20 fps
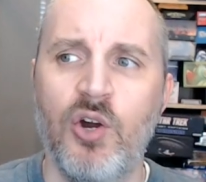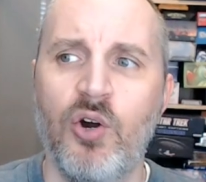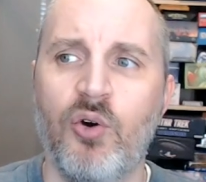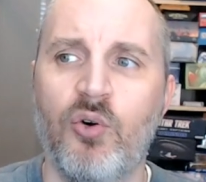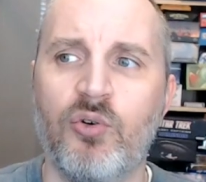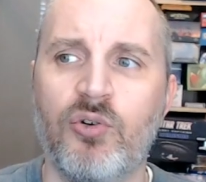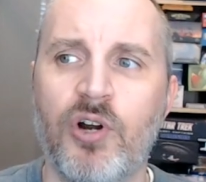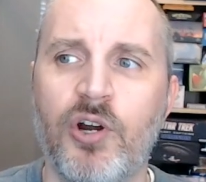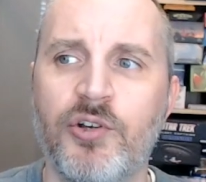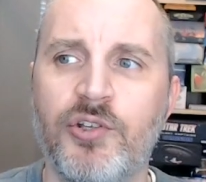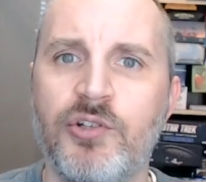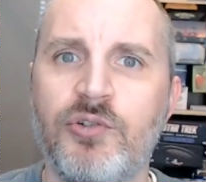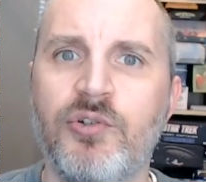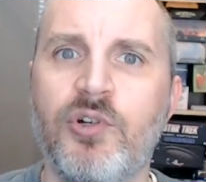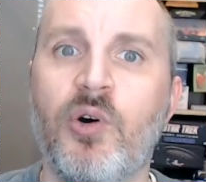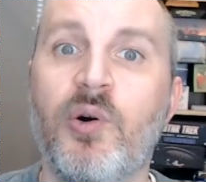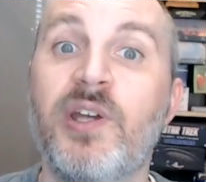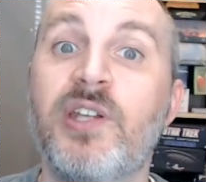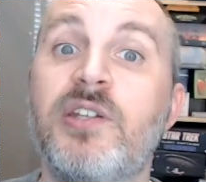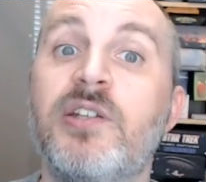Or are you
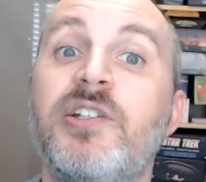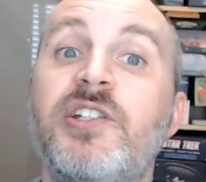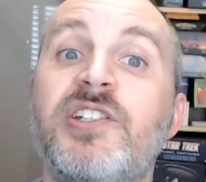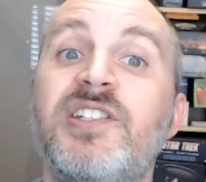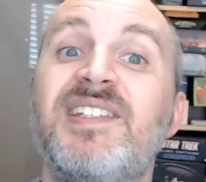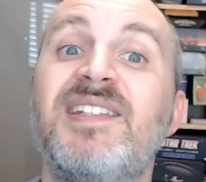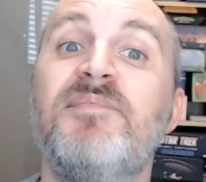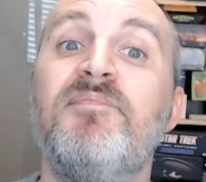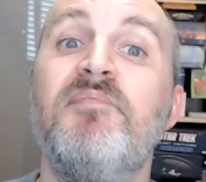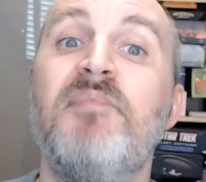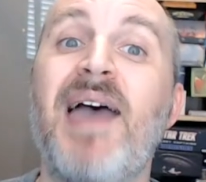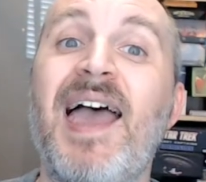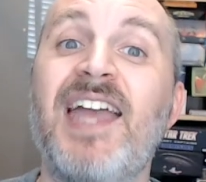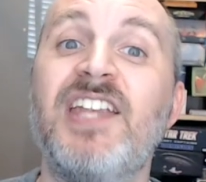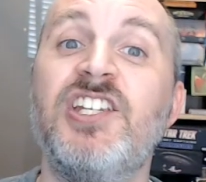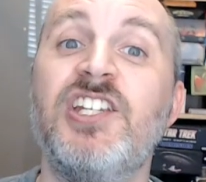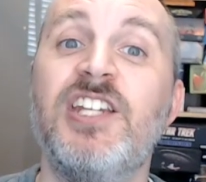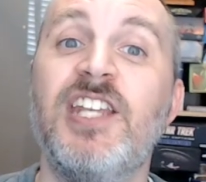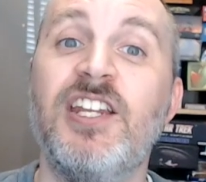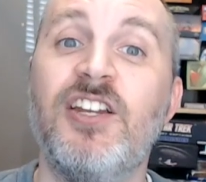going to just
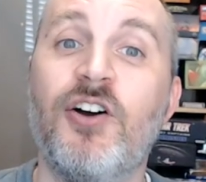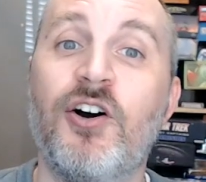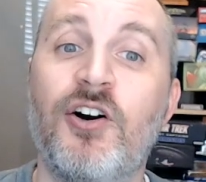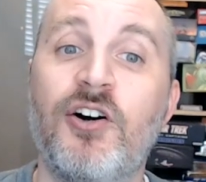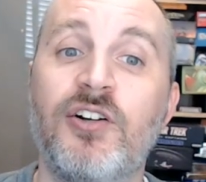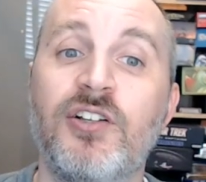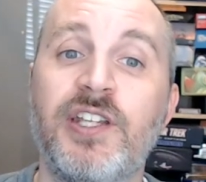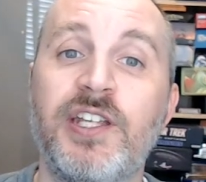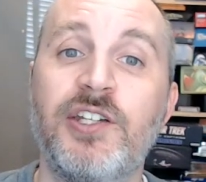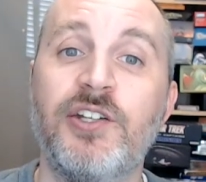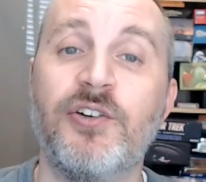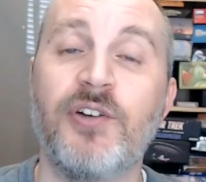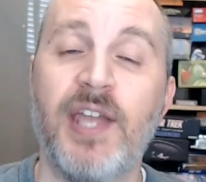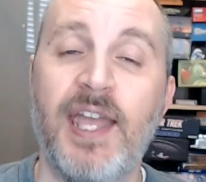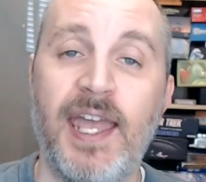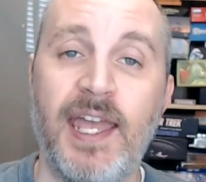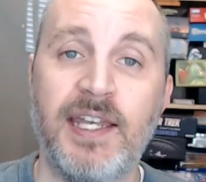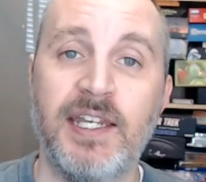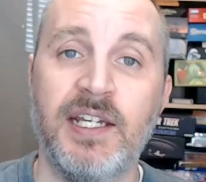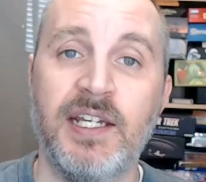imagine it all in your head?